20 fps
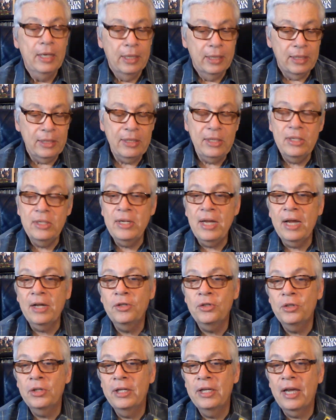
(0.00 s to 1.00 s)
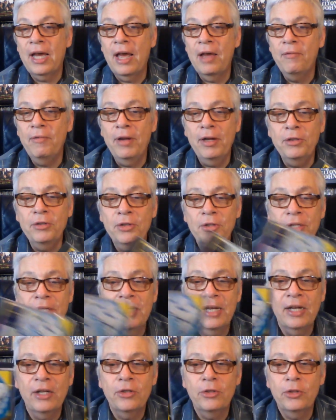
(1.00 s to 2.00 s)
This is actually, I've actually
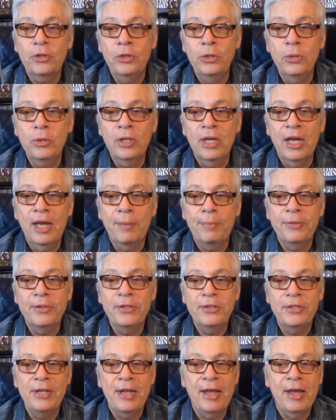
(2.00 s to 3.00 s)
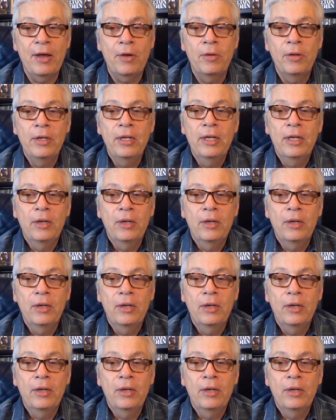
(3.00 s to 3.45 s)
got two copies now.